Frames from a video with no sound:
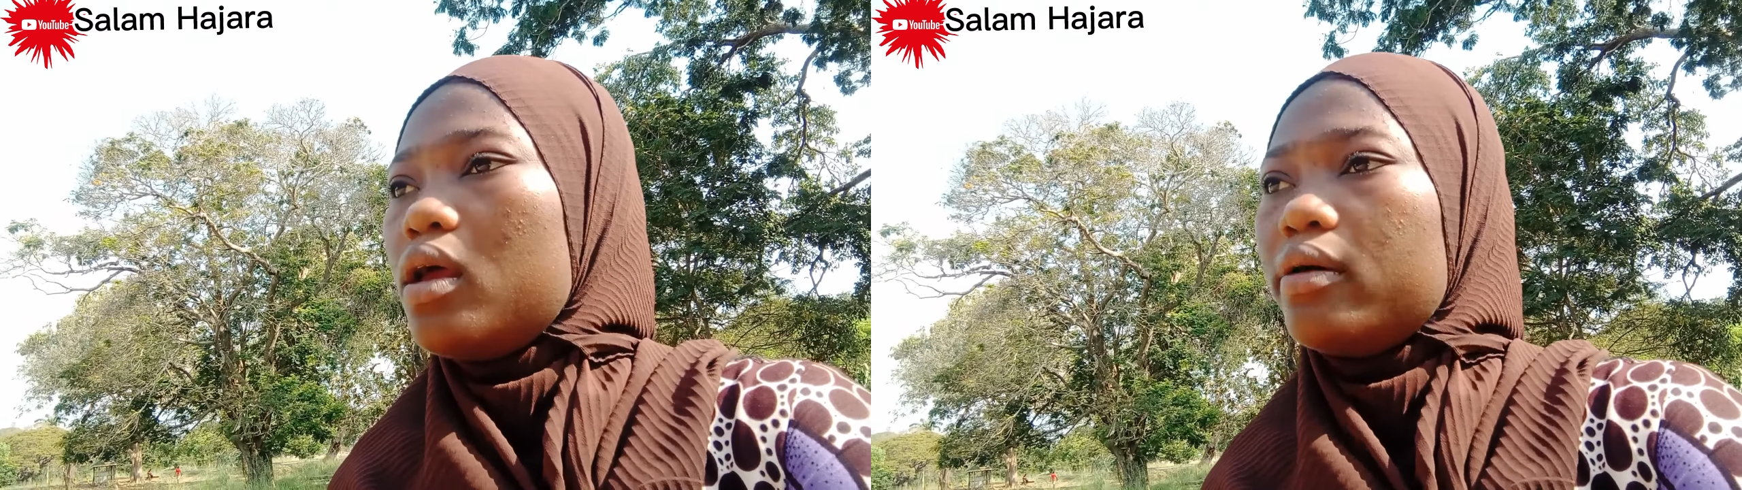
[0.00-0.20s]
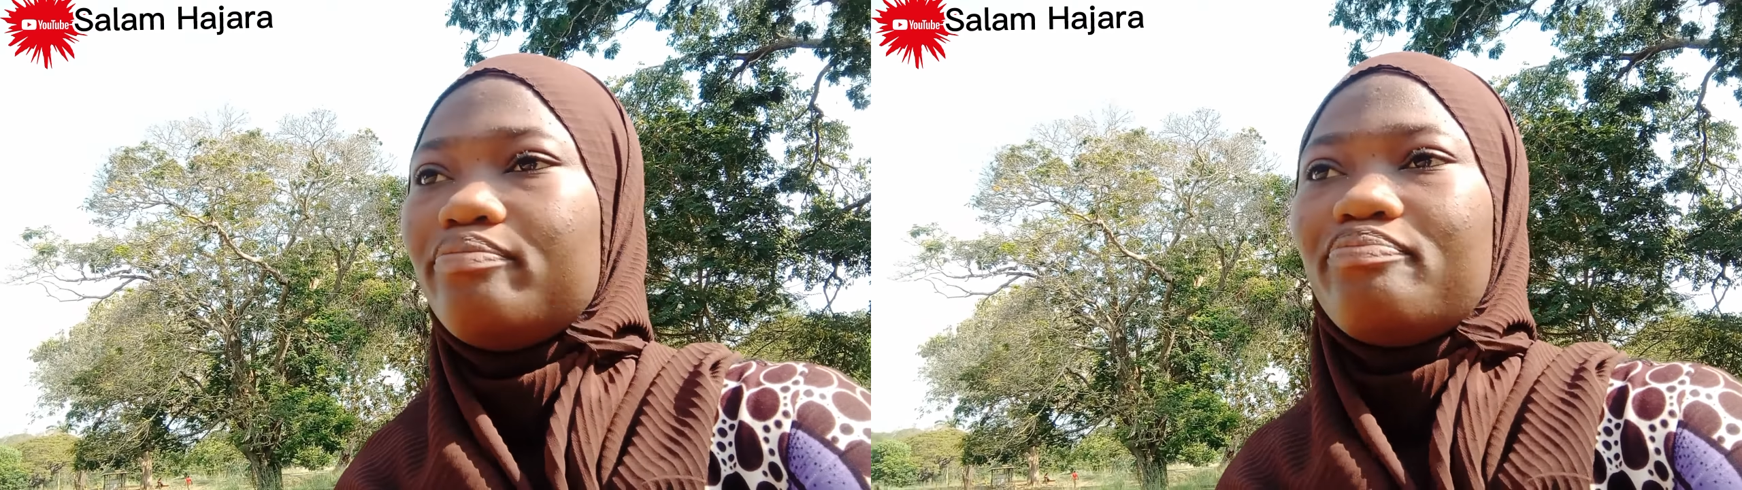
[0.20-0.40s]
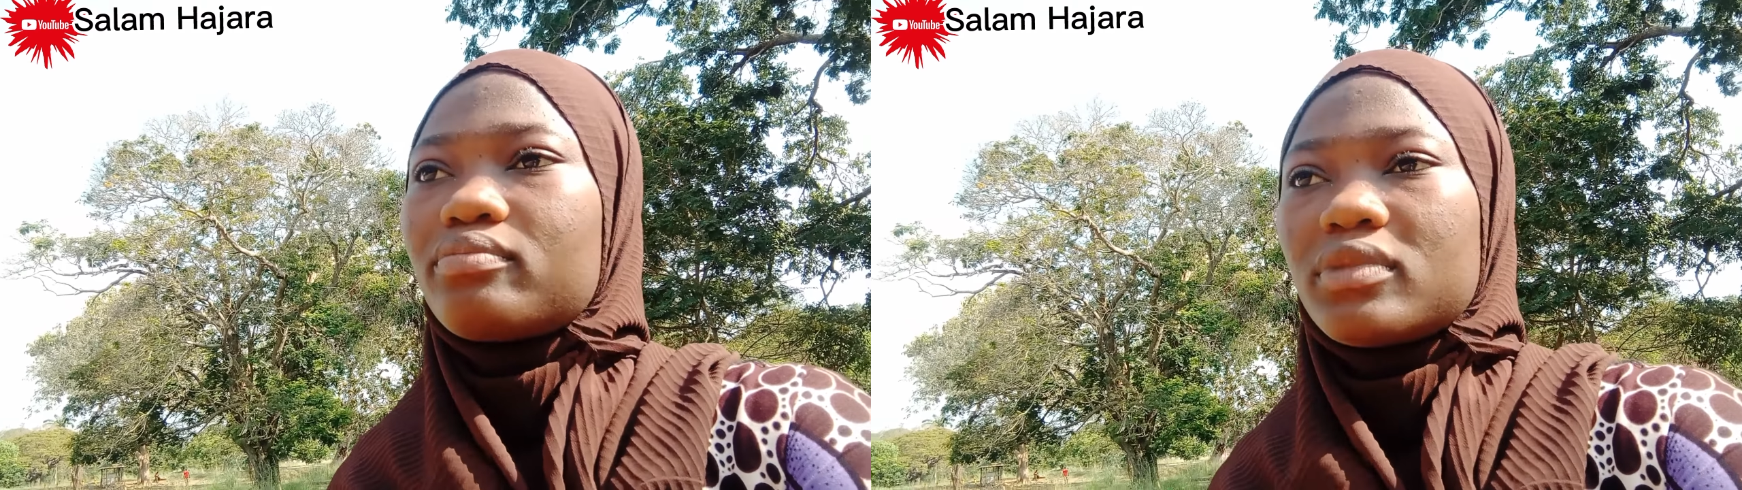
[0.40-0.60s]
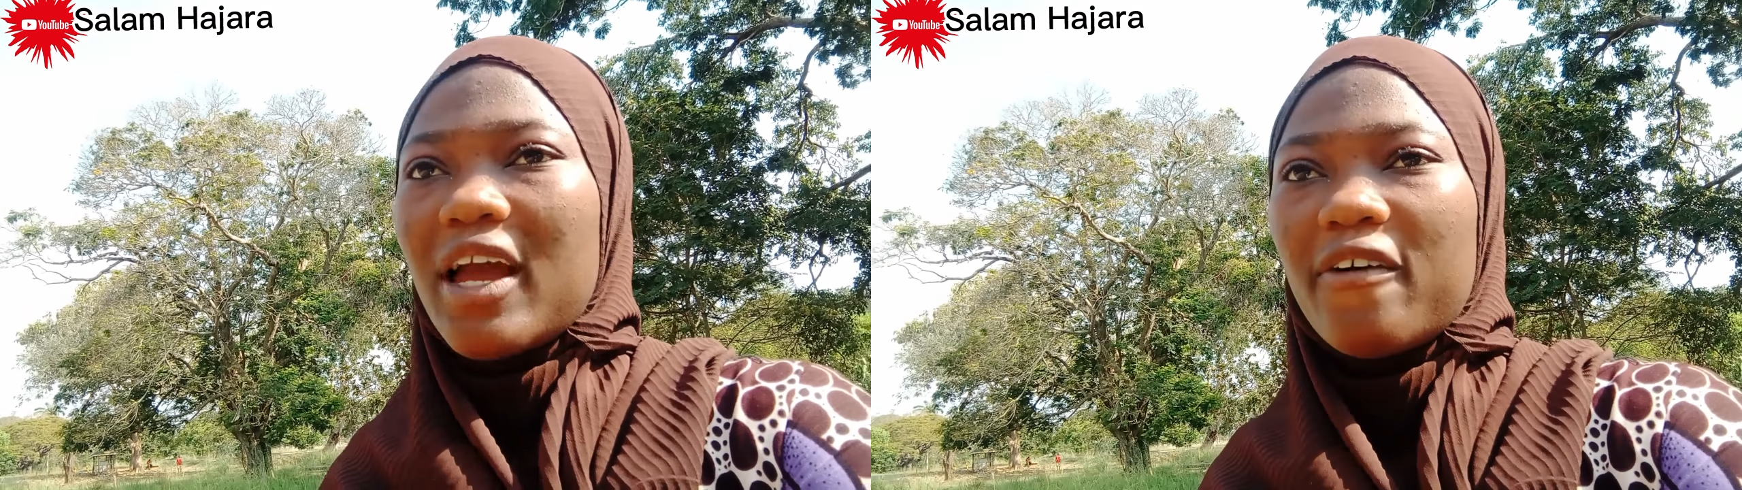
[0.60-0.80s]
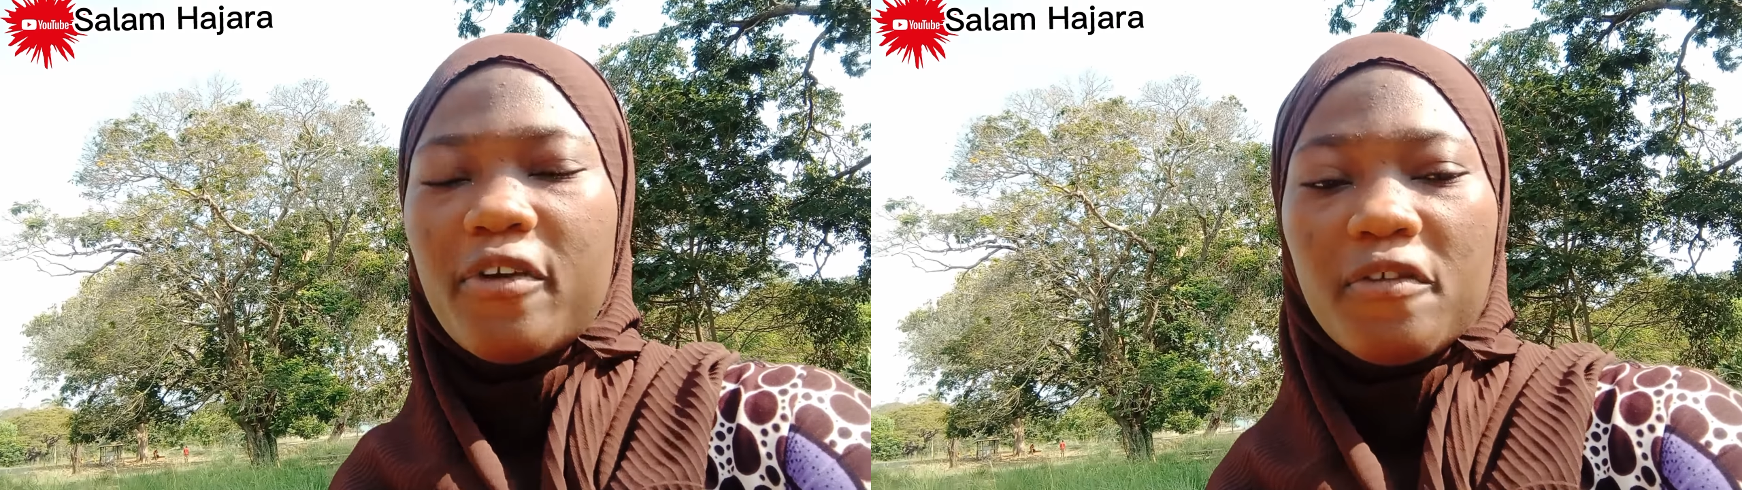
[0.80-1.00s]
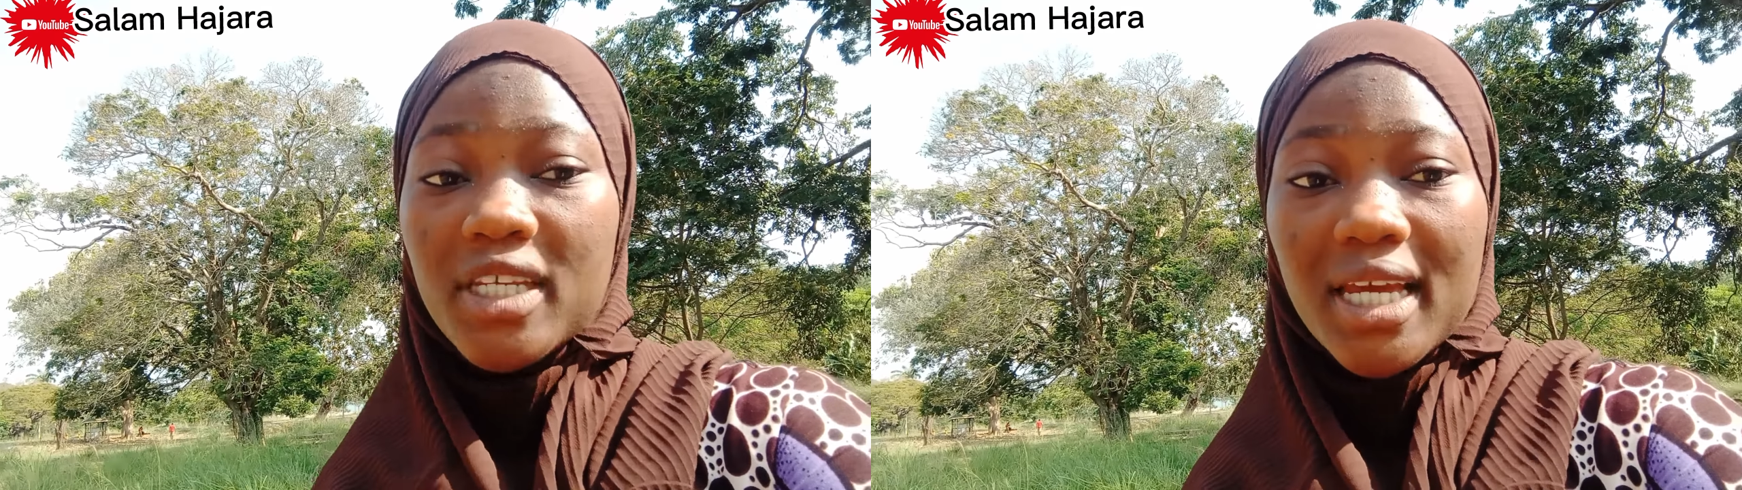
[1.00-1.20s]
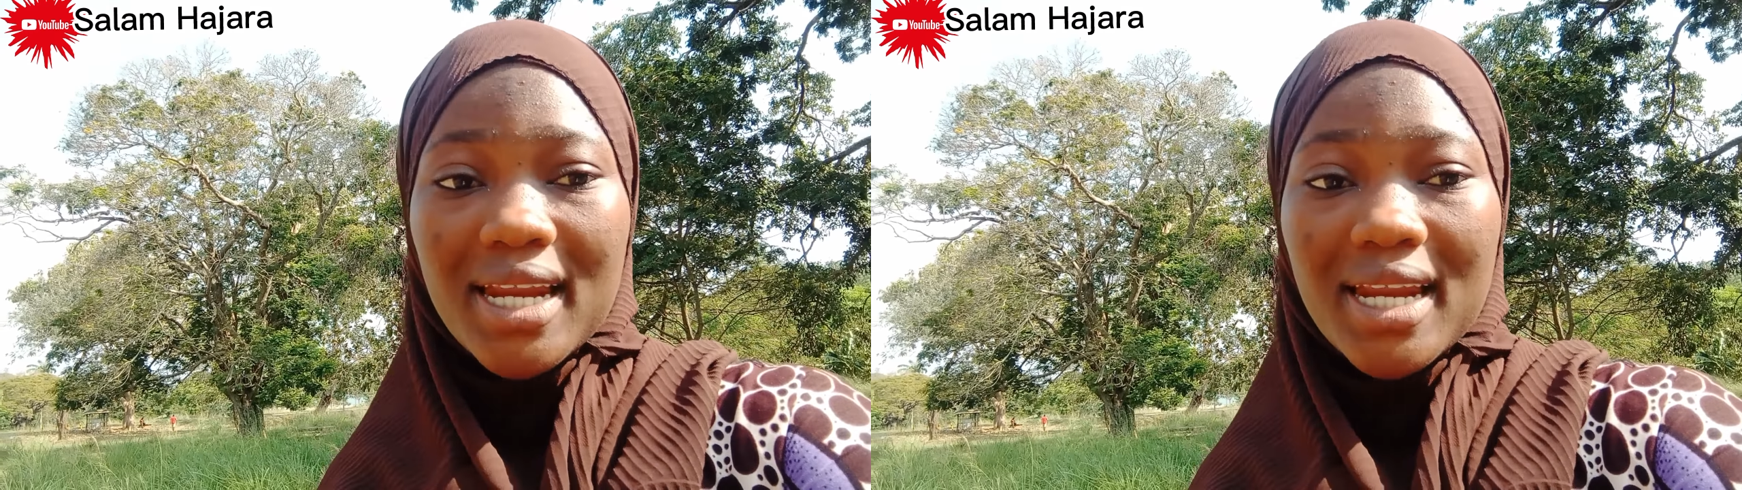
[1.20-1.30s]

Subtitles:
50